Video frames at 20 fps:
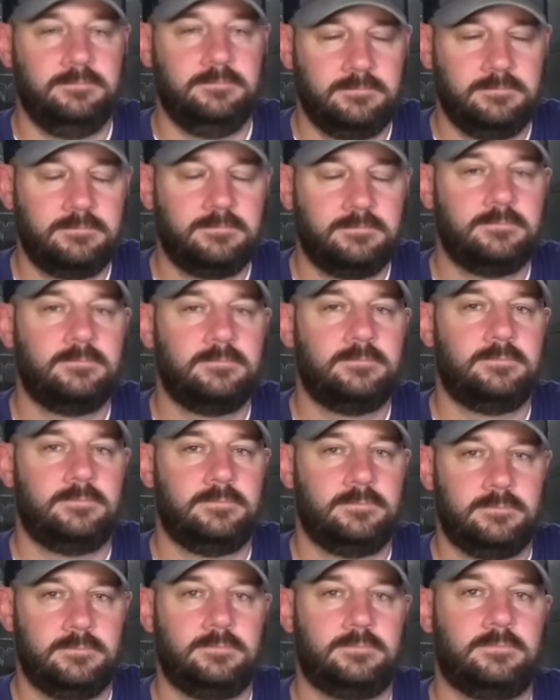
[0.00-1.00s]

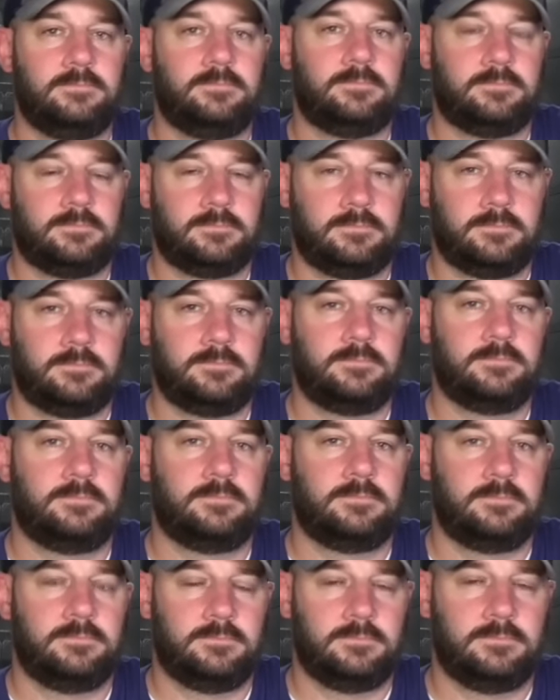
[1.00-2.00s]

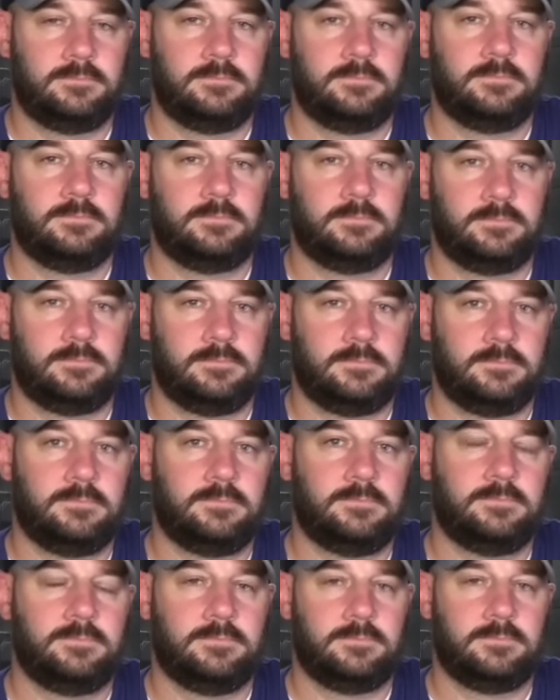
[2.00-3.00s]

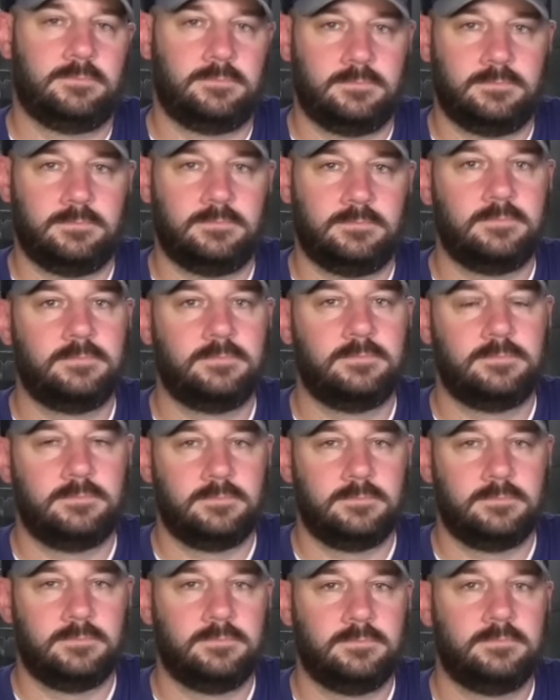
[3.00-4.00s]

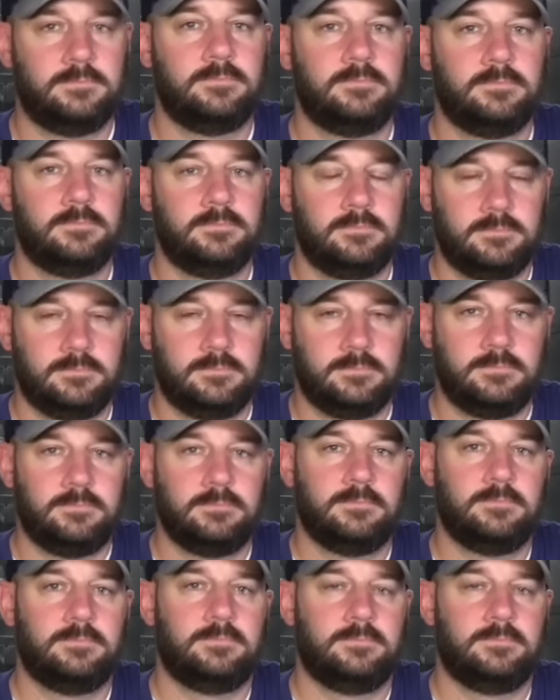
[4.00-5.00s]

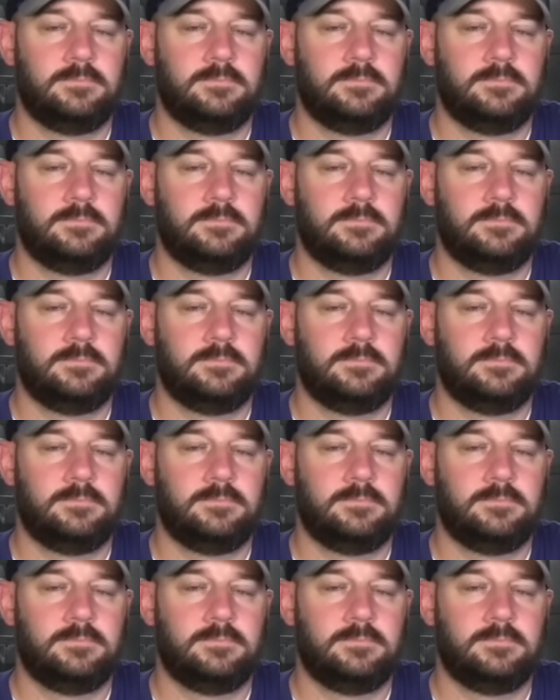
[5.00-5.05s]
The person shown says nothing.